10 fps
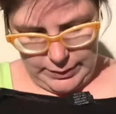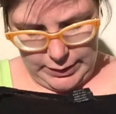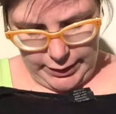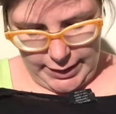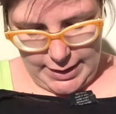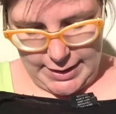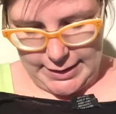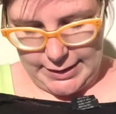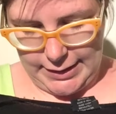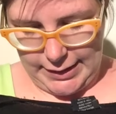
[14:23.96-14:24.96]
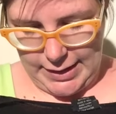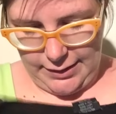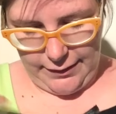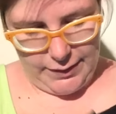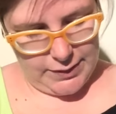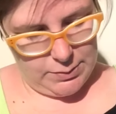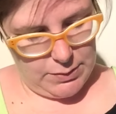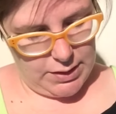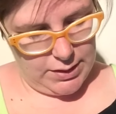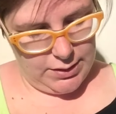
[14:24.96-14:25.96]
Looking at it, it kind of gives
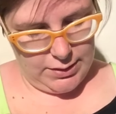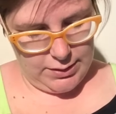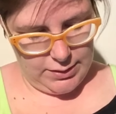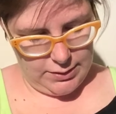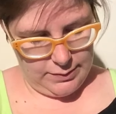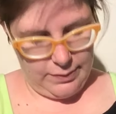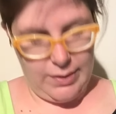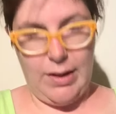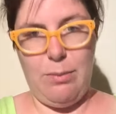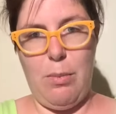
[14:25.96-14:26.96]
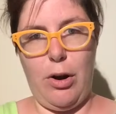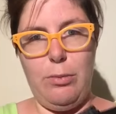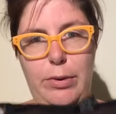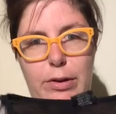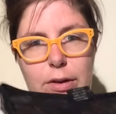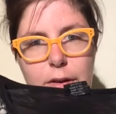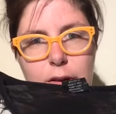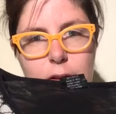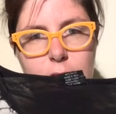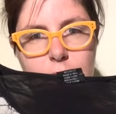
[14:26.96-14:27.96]
me like marble.
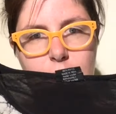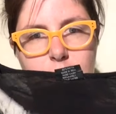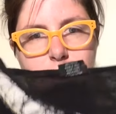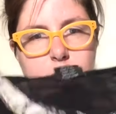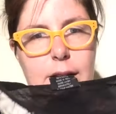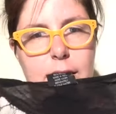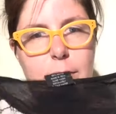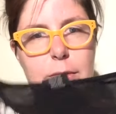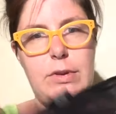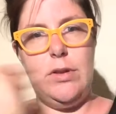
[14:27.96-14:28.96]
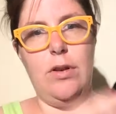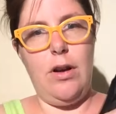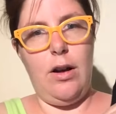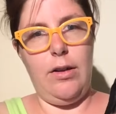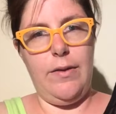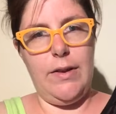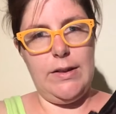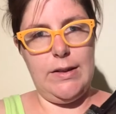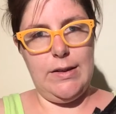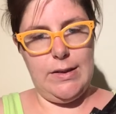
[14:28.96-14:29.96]
So not all of
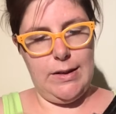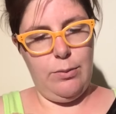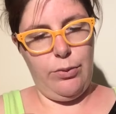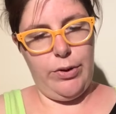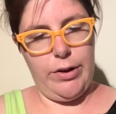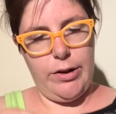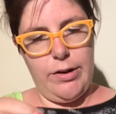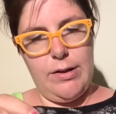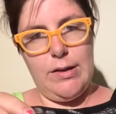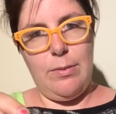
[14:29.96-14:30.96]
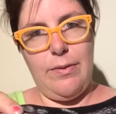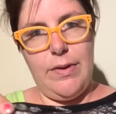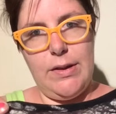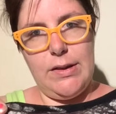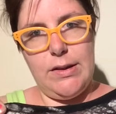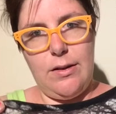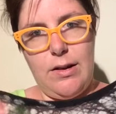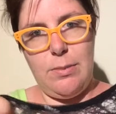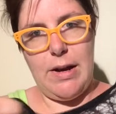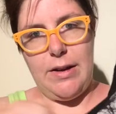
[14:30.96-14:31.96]
this is embroidered. Some of this is
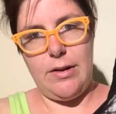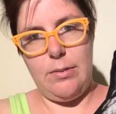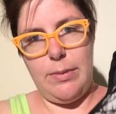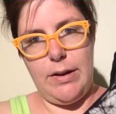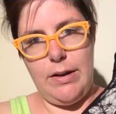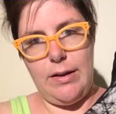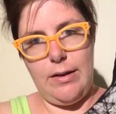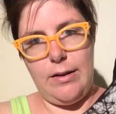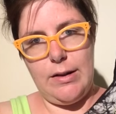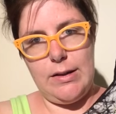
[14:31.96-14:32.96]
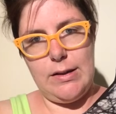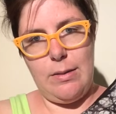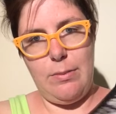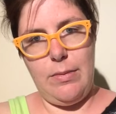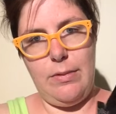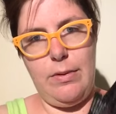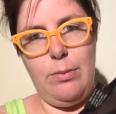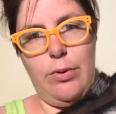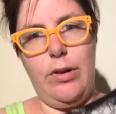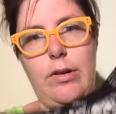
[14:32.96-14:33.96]
already patterned, but like there is some
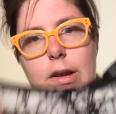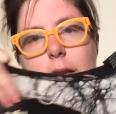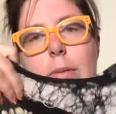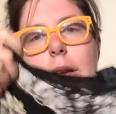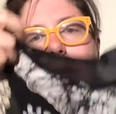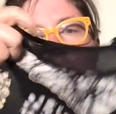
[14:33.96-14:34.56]
embroidery a little bit